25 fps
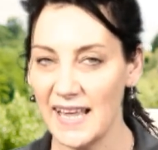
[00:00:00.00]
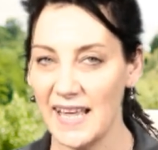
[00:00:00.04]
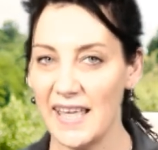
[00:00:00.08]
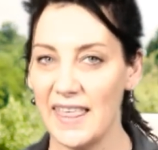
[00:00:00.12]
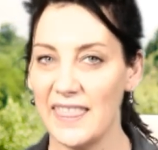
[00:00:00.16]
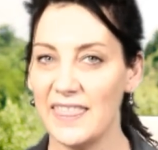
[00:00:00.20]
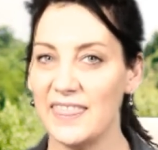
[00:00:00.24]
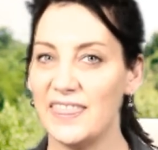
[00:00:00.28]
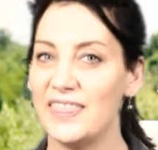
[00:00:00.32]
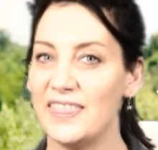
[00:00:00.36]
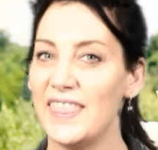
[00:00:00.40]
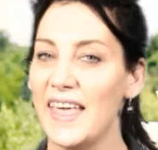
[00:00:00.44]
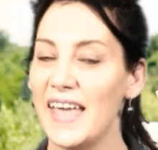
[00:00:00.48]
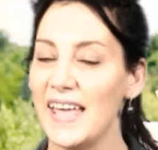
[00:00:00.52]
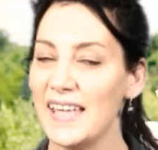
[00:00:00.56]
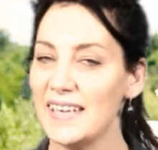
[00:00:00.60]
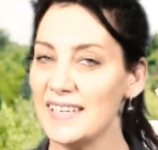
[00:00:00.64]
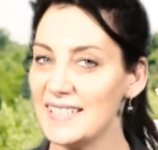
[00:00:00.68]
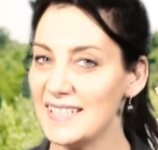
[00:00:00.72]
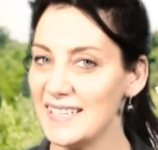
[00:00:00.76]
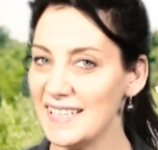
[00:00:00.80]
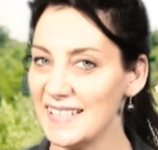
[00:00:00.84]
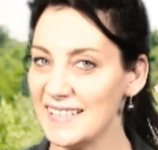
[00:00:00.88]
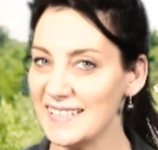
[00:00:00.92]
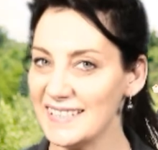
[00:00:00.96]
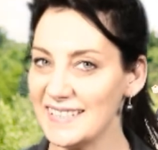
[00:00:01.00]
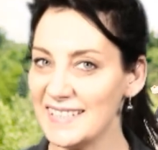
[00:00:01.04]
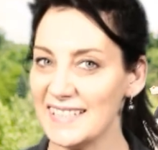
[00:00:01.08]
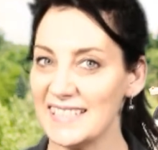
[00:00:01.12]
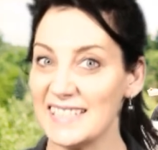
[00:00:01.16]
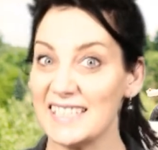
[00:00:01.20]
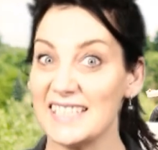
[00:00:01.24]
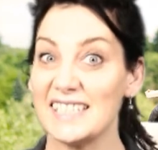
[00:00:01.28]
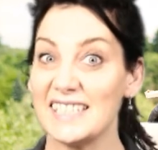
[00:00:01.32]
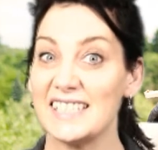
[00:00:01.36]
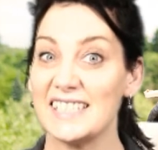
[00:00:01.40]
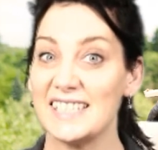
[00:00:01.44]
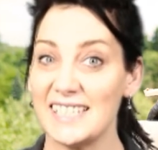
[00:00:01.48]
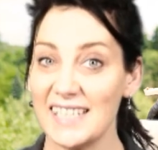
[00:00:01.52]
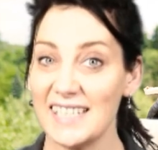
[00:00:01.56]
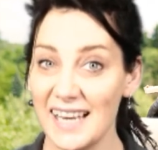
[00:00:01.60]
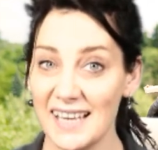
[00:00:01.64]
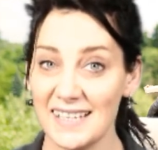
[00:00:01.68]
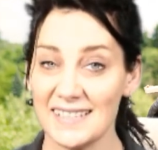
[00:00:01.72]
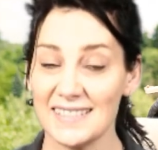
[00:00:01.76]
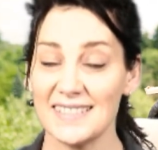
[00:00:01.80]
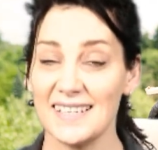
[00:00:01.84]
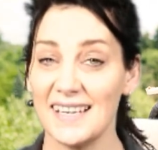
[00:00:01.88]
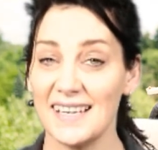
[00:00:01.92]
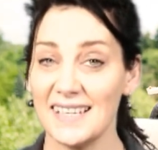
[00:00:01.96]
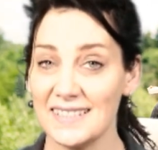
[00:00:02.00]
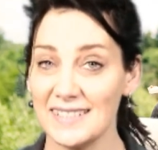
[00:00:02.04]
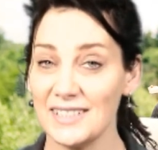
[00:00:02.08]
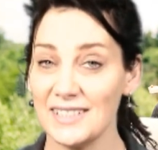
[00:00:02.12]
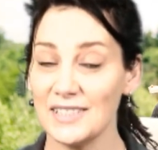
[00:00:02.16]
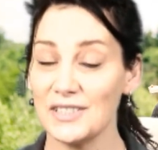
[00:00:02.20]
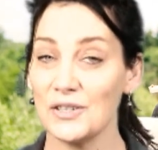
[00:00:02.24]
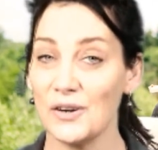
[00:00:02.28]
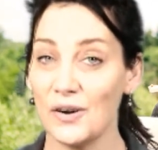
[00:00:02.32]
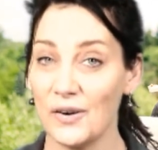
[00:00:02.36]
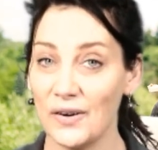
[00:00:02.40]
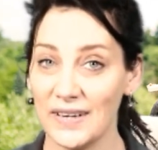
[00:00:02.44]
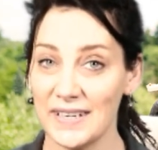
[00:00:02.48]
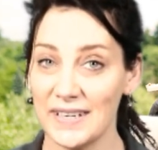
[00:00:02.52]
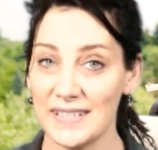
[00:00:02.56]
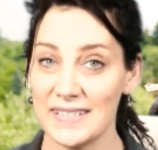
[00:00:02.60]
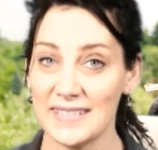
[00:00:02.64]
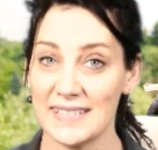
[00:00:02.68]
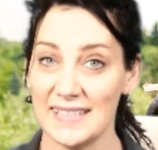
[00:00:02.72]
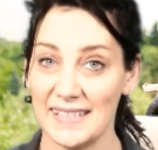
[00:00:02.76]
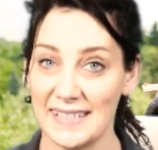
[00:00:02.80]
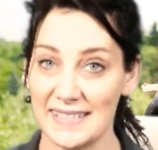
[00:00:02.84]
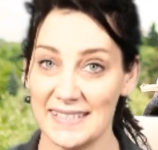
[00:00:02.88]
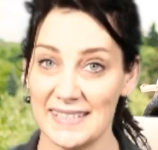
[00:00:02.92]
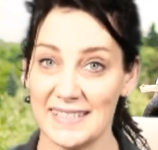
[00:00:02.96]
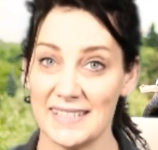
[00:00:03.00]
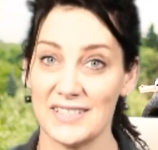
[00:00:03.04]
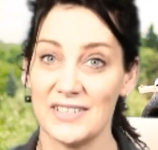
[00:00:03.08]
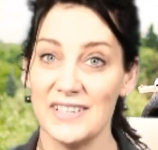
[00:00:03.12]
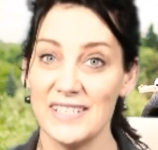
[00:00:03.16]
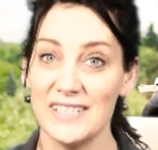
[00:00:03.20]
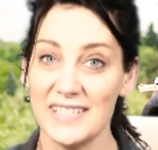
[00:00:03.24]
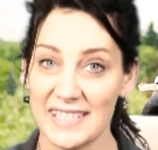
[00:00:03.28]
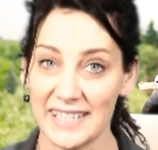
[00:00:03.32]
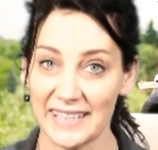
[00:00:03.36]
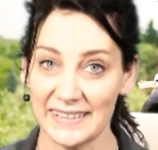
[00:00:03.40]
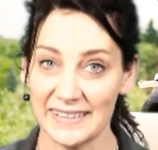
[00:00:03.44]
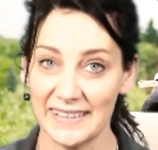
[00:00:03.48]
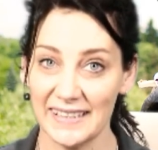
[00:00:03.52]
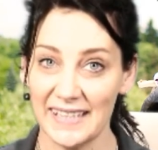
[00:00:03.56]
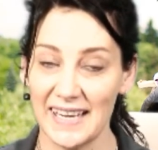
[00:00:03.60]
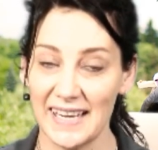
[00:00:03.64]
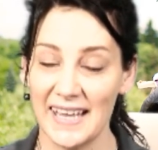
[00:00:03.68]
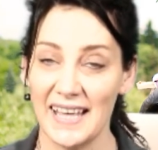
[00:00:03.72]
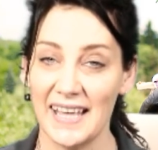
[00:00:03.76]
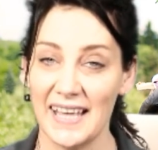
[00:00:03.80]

and that test is just as notoriously stringent